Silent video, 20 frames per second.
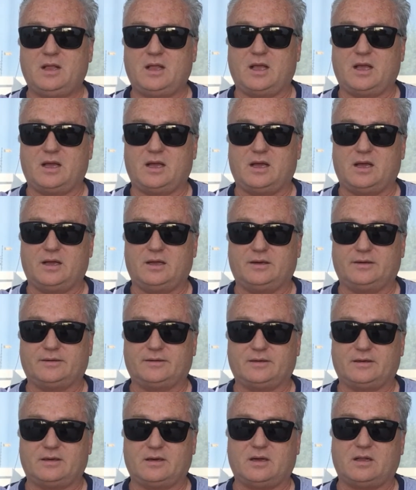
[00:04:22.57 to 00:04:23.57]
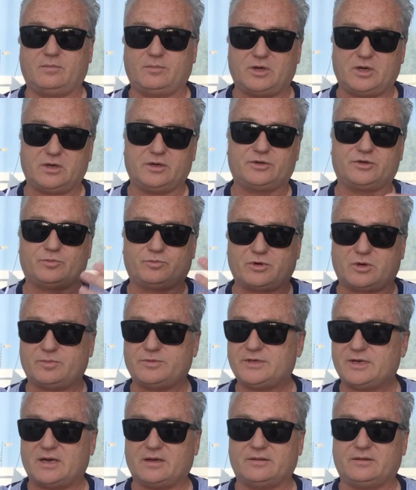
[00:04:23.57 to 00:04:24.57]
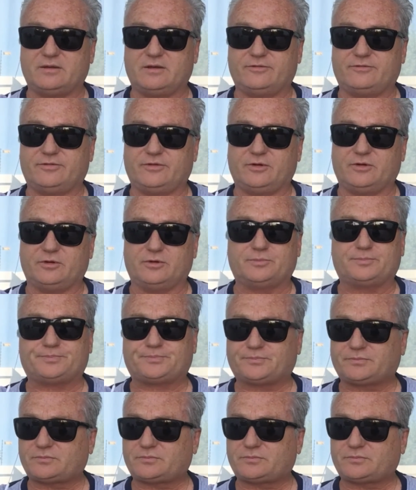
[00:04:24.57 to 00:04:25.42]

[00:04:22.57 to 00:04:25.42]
and I'll market your property out there for you,